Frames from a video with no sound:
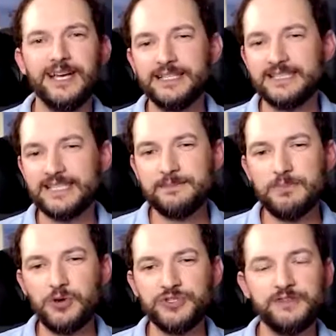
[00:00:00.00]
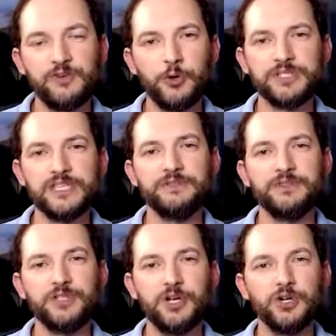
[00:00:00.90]
I'd say most developers
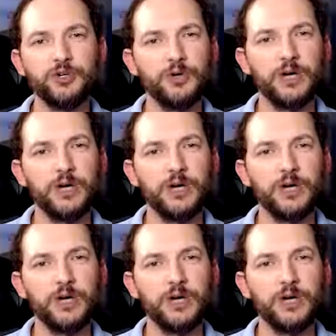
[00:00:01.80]
even know